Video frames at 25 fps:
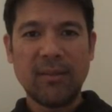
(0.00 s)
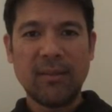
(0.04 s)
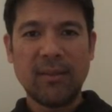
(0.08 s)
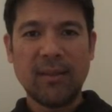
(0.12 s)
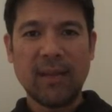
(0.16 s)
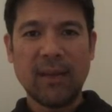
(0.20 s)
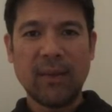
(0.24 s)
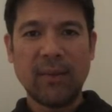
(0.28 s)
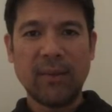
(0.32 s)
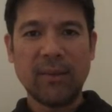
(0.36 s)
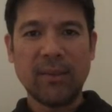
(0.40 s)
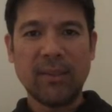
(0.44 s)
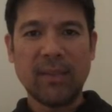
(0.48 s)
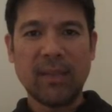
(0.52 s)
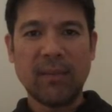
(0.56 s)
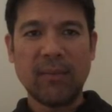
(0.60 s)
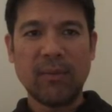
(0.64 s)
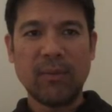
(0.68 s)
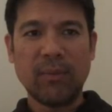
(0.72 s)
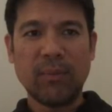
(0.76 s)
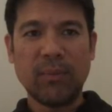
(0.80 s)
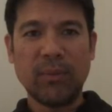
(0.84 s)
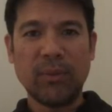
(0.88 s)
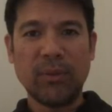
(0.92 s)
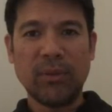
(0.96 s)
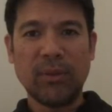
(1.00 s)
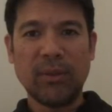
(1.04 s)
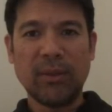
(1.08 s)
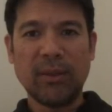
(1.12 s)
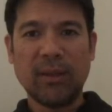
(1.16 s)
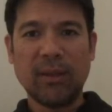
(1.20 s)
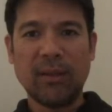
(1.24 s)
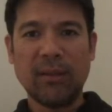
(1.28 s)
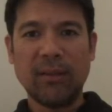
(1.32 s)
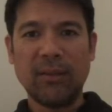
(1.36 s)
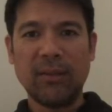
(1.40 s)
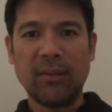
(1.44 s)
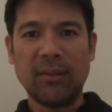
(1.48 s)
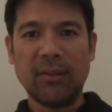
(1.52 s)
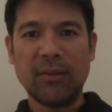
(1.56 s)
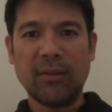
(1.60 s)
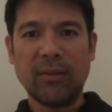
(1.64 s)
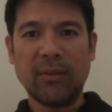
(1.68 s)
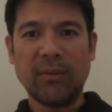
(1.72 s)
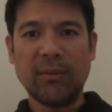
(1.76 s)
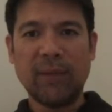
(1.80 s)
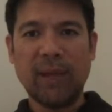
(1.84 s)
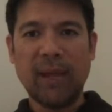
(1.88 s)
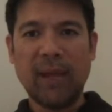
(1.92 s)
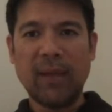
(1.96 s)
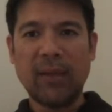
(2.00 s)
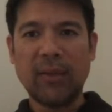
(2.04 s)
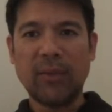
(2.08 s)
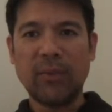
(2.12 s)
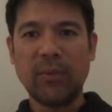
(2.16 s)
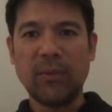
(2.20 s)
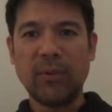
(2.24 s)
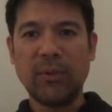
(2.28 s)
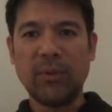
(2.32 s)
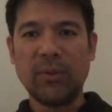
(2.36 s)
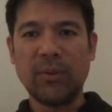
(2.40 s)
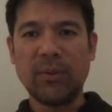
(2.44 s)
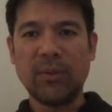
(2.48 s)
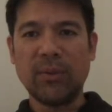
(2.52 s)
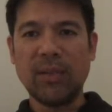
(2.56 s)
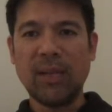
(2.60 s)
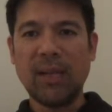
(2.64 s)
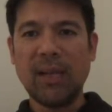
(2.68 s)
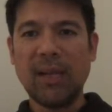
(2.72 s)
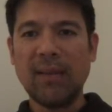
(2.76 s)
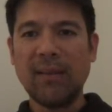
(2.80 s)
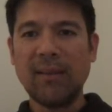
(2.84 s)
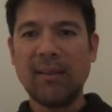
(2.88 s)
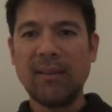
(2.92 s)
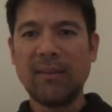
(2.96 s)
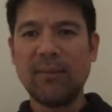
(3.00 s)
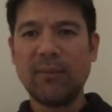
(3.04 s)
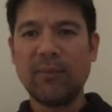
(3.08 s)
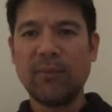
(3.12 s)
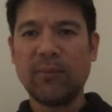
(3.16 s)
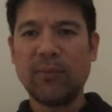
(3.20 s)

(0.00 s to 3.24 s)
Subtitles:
Now it's time to put your knowledge of attributes to test.